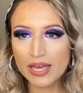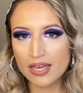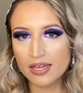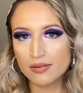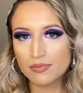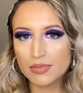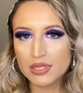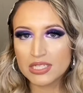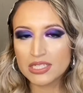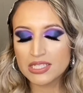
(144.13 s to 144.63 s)

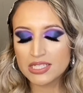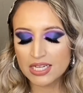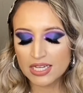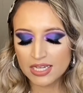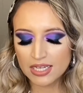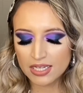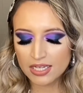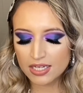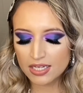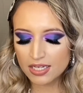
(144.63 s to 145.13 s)

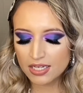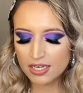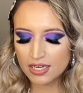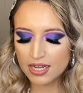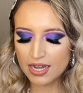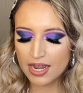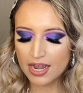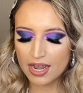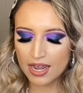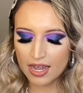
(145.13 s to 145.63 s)
pigmented
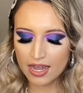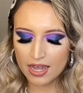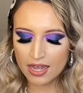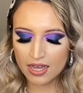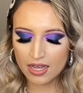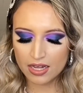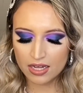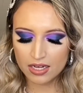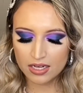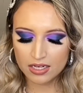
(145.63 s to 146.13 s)

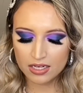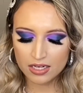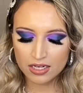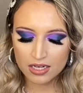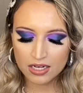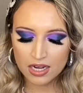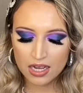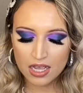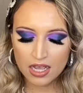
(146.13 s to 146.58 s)
and